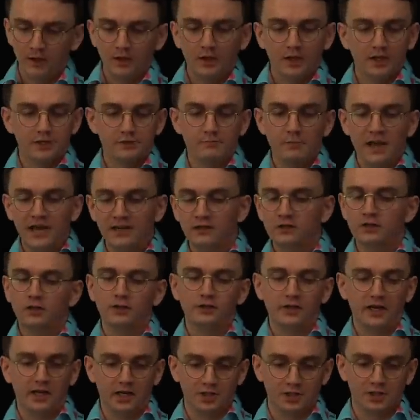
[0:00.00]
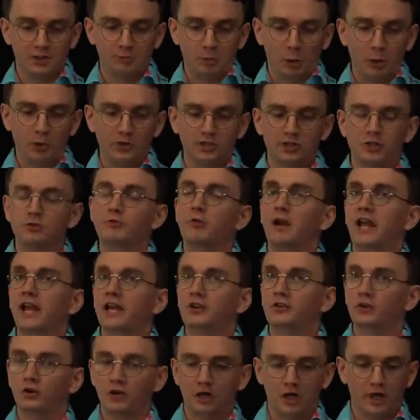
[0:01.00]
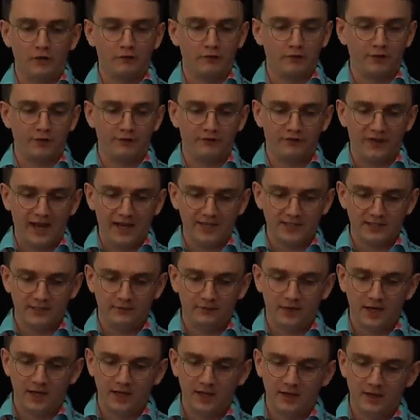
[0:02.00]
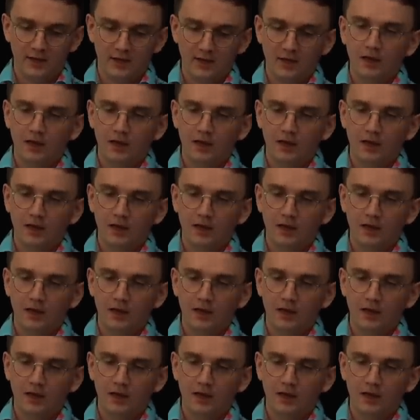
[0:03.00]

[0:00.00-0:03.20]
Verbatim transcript: as men couldn't exploit terrain or cover effectively